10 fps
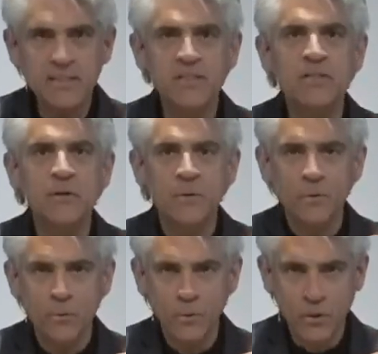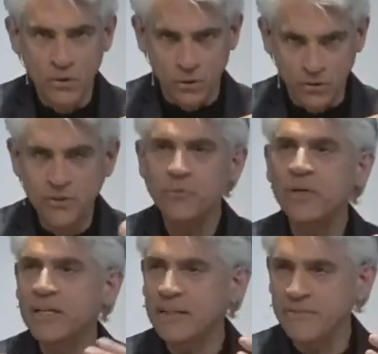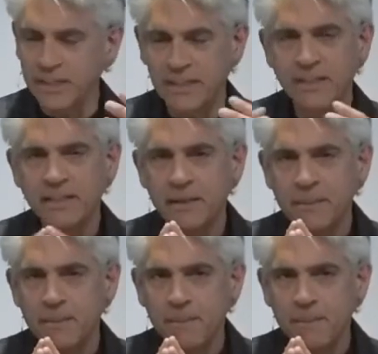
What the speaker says: this world that we live in